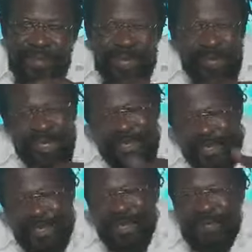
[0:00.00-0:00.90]
with a
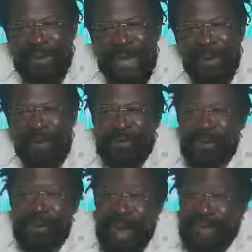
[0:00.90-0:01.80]
system that was
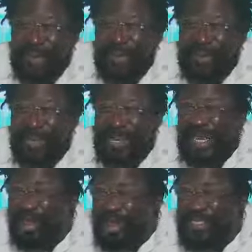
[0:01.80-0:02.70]
already
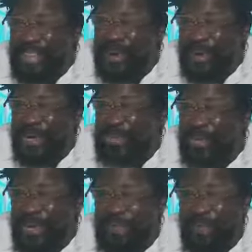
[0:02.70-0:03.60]
in
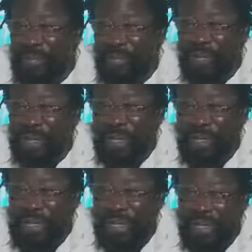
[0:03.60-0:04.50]
contemplation even before the
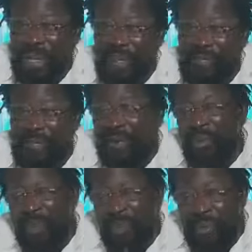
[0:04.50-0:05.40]
British left, but
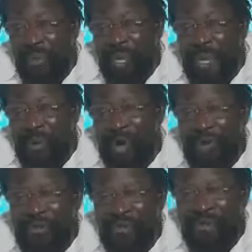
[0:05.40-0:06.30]
we don't read our
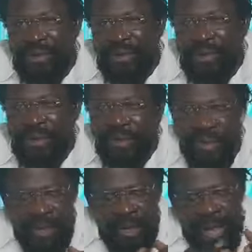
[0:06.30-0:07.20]
history.
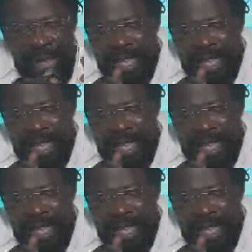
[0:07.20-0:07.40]
And